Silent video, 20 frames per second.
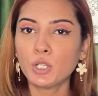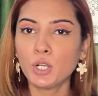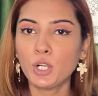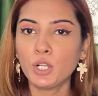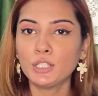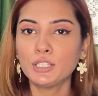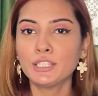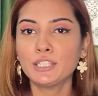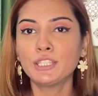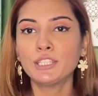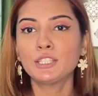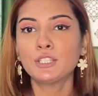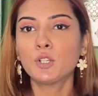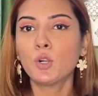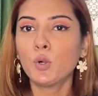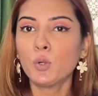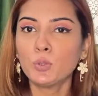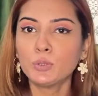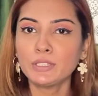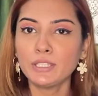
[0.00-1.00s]
calling,
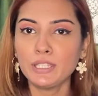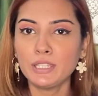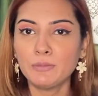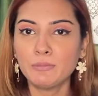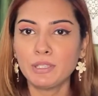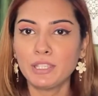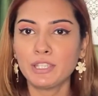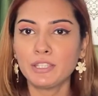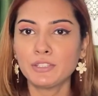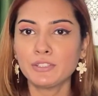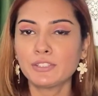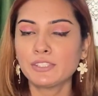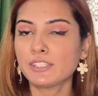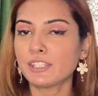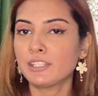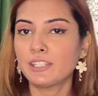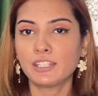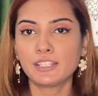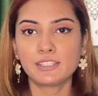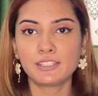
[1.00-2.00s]
cold emails,
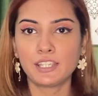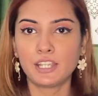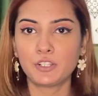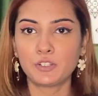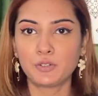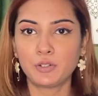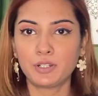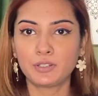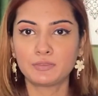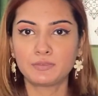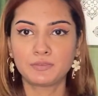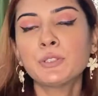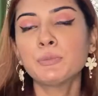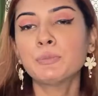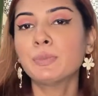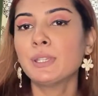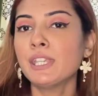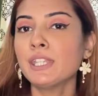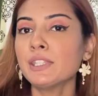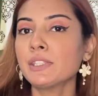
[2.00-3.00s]
and etc. So
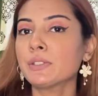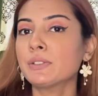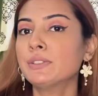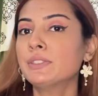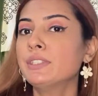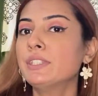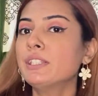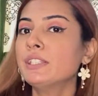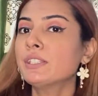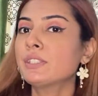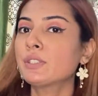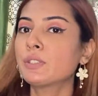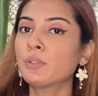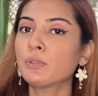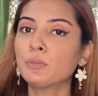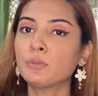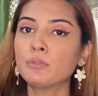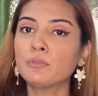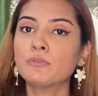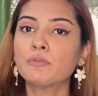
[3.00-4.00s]
based on these
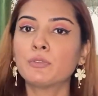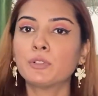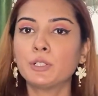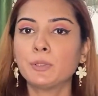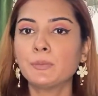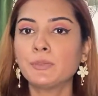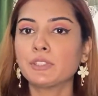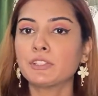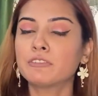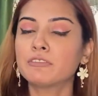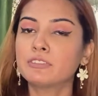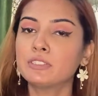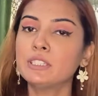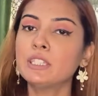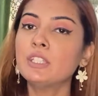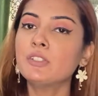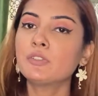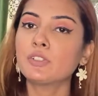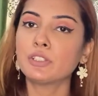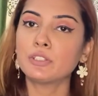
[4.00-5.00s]
two forms of
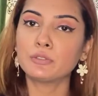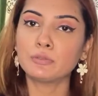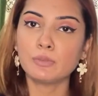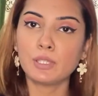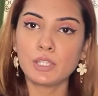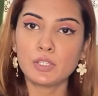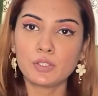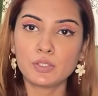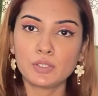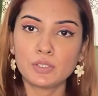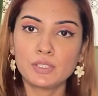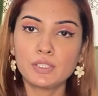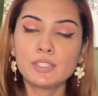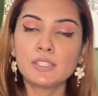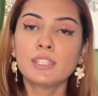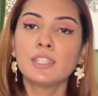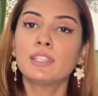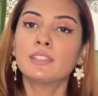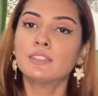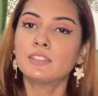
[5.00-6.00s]
lead generations,
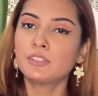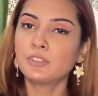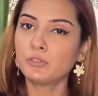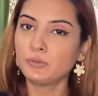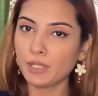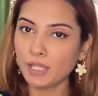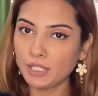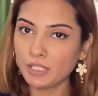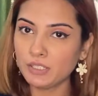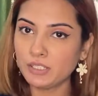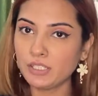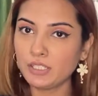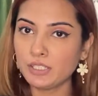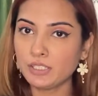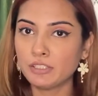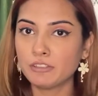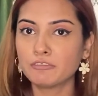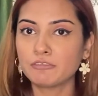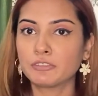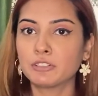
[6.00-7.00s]
the strategies
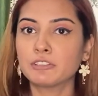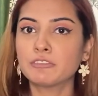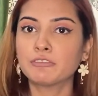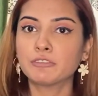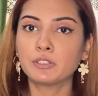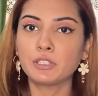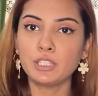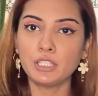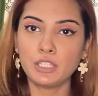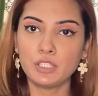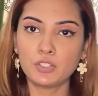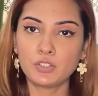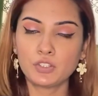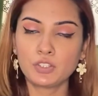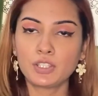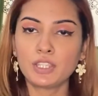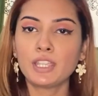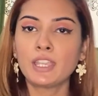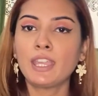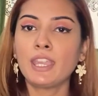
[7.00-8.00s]
differ for each.
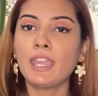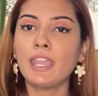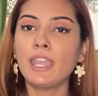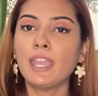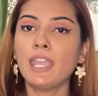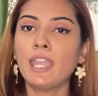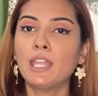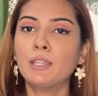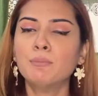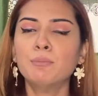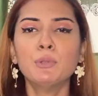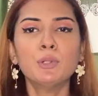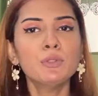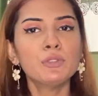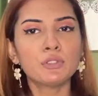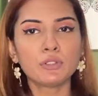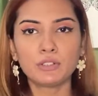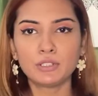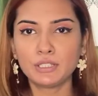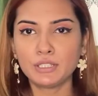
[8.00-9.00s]
And
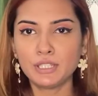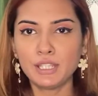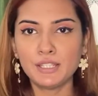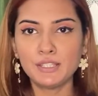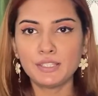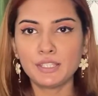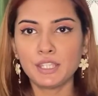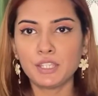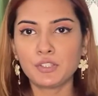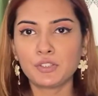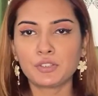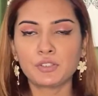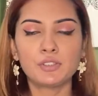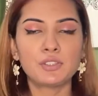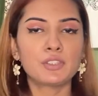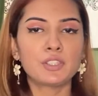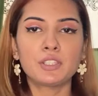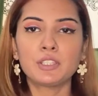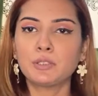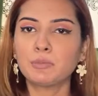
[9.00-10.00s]
most
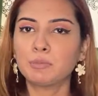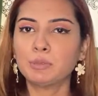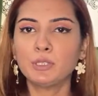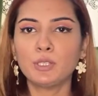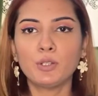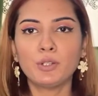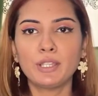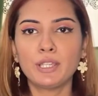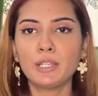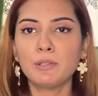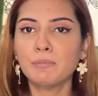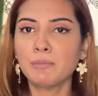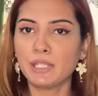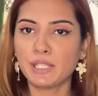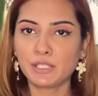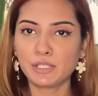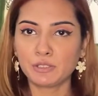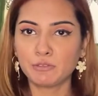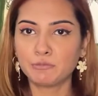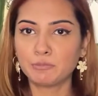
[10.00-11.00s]
organizations deploy a
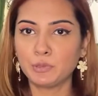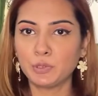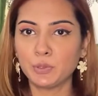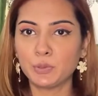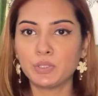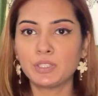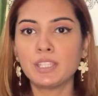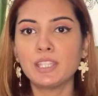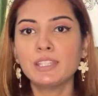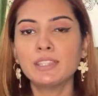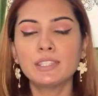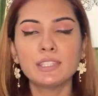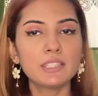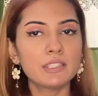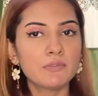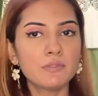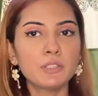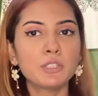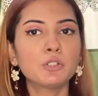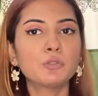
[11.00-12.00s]
mix of both. In
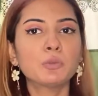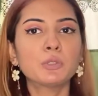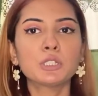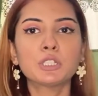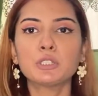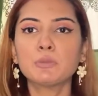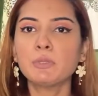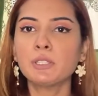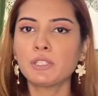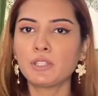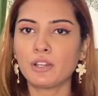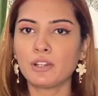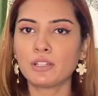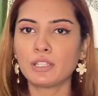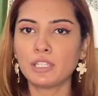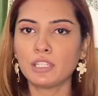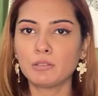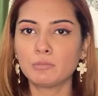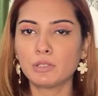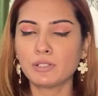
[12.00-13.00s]
this video, we're going to be
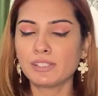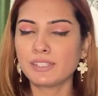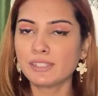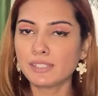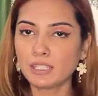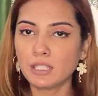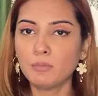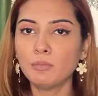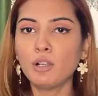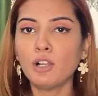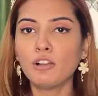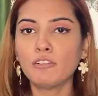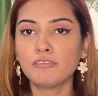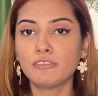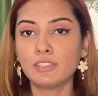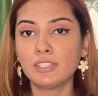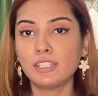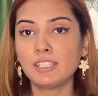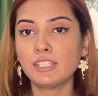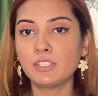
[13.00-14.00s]
talking about some of
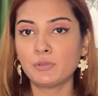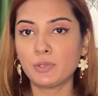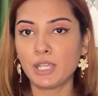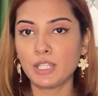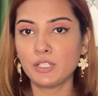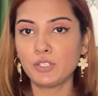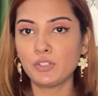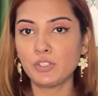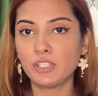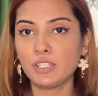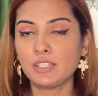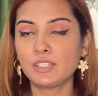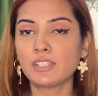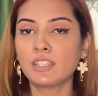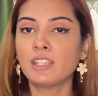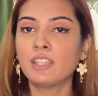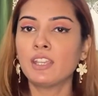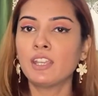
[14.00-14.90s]
these strategies